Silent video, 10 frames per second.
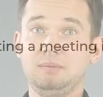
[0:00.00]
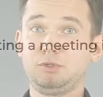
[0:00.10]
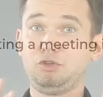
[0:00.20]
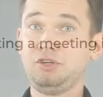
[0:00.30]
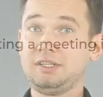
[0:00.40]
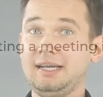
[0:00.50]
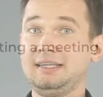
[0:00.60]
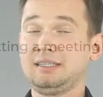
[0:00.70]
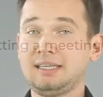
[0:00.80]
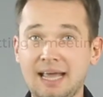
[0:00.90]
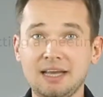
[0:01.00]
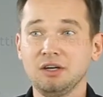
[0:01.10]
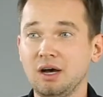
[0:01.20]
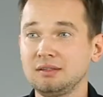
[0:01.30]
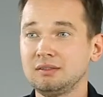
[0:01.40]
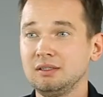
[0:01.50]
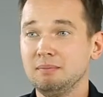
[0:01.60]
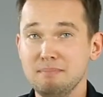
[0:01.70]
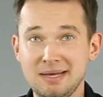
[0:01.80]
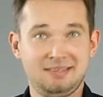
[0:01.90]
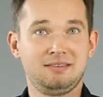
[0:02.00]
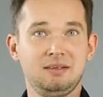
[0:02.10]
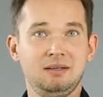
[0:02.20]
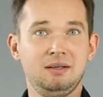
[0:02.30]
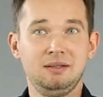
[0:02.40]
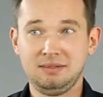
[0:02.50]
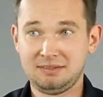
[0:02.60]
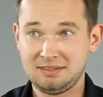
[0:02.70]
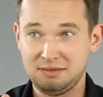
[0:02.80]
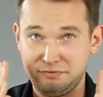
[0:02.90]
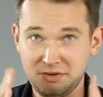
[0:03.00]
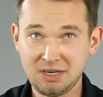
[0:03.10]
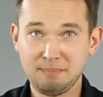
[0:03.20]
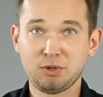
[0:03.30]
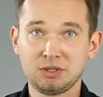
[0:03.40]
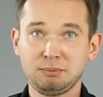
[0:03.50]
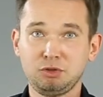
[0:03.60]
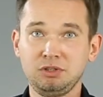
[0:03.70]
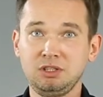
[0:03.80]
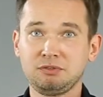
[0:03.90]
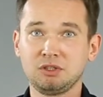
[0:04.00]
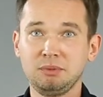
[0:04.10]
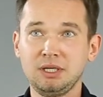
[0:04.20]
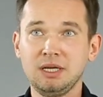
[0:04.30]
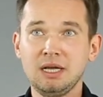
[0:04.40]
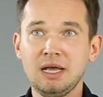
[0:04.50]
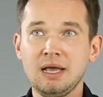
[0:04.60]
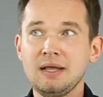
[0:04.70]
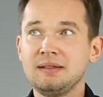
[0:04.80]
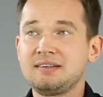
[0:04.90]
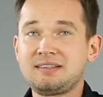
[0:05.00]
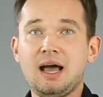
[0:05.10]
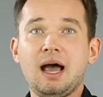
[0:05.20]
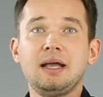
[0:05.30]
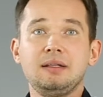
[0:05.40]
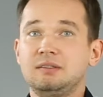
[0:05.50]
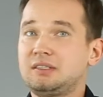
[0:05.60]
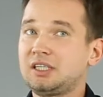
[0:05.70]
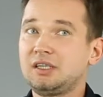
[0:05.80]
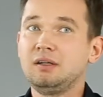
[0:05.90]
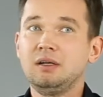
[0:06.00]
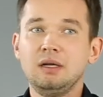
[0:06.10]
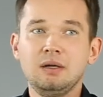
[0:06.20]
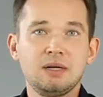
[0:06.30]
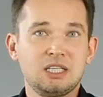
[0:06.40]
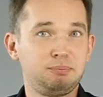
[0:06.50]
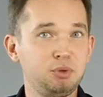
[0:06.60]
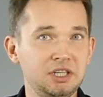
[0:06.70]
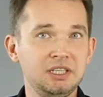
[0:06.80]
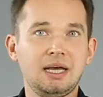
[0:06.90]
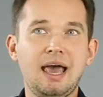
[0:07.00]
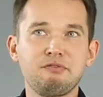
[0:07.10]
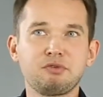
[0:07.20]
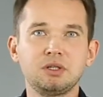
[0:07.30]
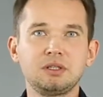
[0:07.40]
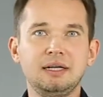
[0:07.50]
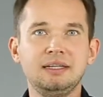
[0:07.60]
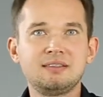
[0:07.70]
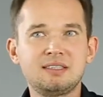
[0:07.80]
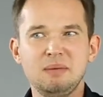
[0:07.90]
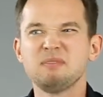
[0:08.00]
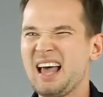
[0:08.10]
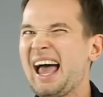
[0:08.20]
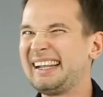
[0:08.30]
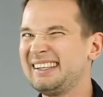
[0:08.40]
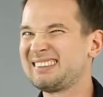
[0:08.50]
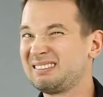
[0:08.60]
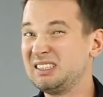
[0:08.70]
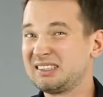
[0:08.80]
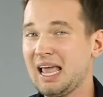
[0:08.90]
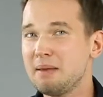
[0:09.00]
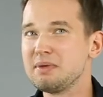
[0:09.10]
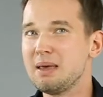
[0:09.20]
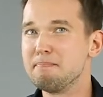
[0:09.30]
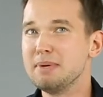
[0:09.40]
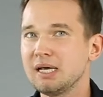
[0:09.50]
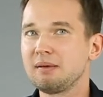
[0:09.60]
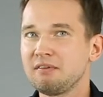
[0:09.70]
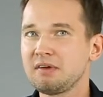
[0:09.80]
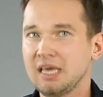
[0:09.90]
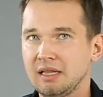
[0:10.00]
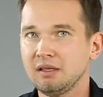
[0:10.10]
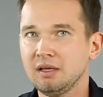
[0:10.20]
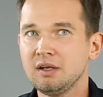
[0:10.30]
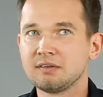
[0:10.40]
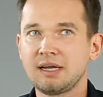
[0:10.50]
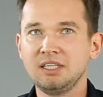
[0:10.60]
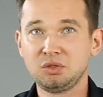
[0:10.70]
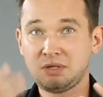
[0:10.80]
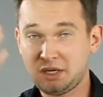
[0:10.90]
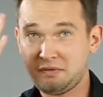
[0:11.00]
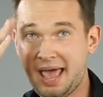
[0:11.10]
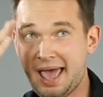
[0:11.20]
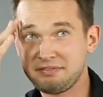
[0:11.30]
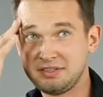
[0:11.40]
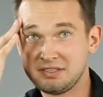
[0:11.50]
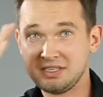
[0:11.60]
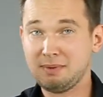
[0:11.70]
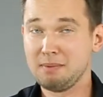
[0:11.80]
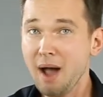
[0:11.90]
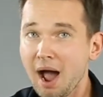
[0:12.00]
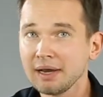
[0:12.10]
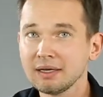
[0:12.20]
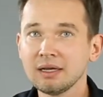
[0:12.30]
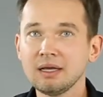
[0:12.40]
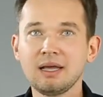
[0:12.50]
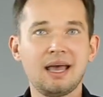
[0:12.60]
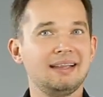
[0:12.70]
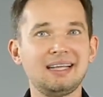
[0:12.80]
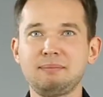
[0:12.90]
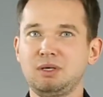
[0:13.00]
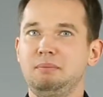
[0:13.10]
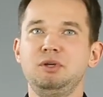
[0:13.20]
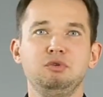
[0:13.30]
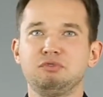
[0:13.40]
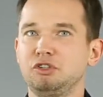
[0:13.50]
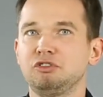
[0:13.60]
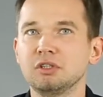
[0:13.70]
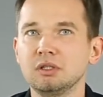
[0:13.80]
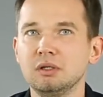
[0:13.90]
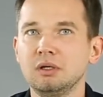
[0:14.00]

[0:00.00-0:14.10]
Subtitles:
opportunity I cannot miss. This is a very important opportunity for me. This guy, this girl has put in the effort and it seems like this can be a big hit. So I need to kind of have this in my mind, and then I'm going to meet you for sure.